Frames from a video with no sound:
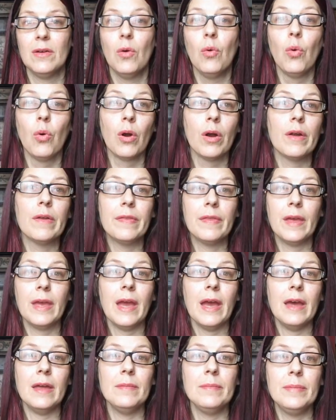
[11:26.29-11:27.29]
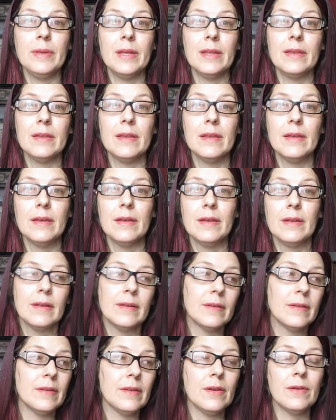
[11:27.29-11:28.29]
or they had been
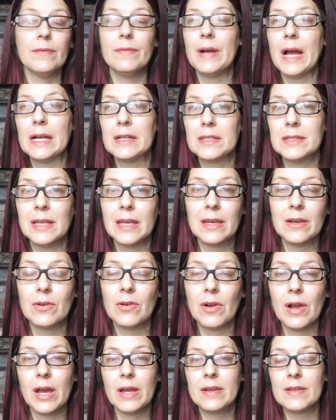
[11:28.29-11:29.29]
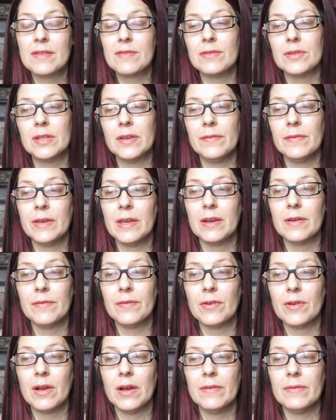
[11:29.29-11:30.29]
you know vaccinated or had a certificate of
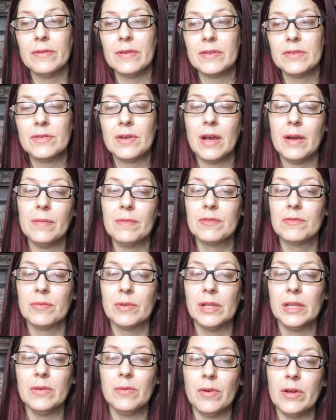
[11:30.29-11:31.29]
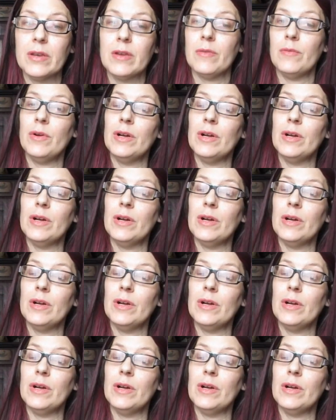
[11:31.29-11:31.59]
recovery. So I was really wondering.